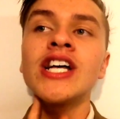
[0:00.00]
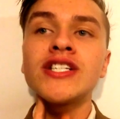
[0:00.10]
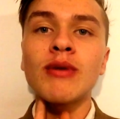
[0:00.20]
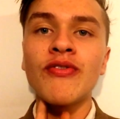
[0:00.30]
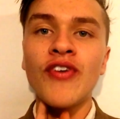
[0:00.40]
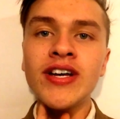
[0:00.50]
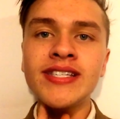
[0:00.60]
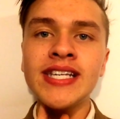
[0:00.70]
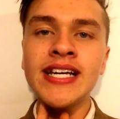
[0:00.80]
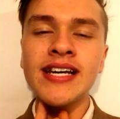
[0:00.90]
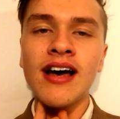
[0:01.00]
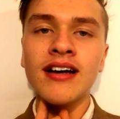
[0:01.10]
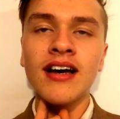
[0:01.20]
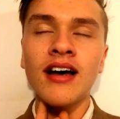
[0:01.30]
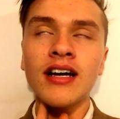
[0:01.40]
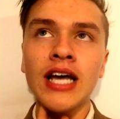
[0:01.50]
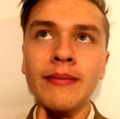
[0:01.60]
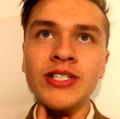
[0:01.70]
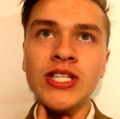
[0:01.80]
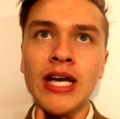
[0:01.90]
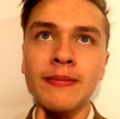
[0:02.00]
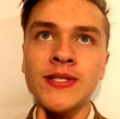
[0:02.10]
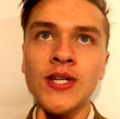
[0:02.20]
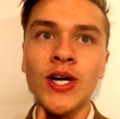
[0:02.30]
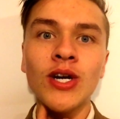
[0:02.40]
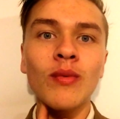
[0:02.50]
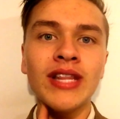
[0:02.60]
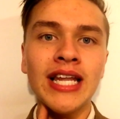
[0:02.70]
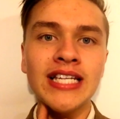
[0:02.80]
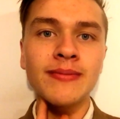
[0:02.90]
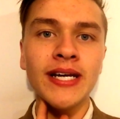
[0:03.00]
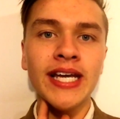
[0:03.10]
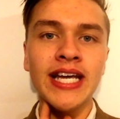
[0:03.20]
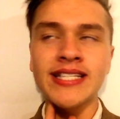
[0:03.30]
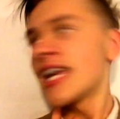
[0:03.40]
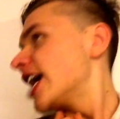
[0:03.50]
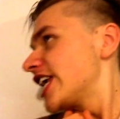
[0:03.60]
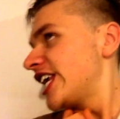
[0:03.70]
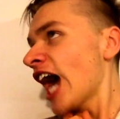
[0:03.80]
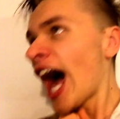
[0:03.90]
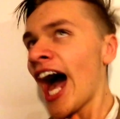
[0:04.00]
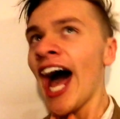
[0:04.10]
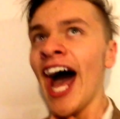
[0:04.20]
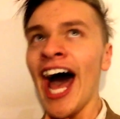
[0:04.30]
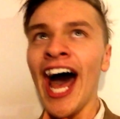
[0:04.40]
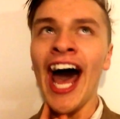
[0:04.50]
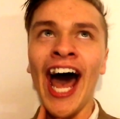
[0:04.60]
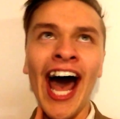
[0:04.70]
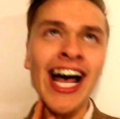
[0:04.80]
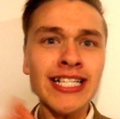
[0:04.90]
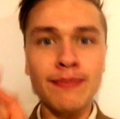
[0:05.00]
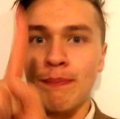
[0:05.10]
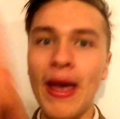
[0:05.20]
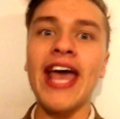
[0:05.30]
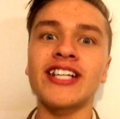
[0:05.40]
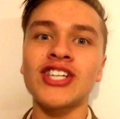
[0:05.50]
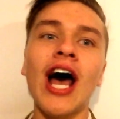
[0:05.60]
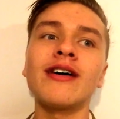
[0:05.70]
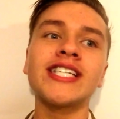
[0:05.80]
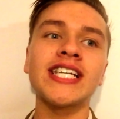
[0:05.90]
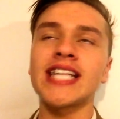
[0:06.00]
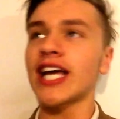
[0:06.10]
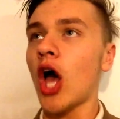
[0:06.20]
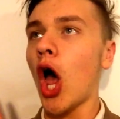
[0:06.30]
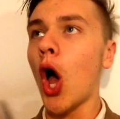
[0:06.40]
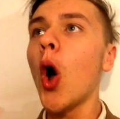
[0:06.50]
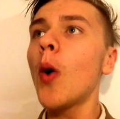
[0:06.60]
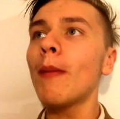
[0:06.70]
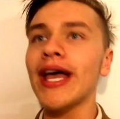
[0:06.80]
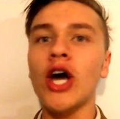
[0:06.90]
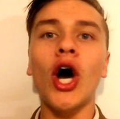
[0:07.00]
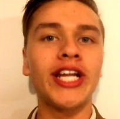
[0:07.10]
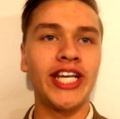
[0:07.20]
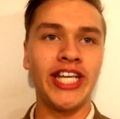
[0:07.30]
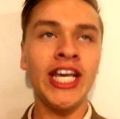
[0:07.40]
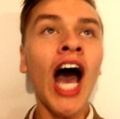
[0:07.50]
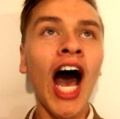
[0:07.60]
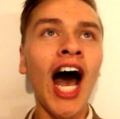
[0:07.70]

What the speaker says: So we first see Gaga coming to the episode with a lesbian kiss. Yes! Bitch! I was just like, oh my god, yes!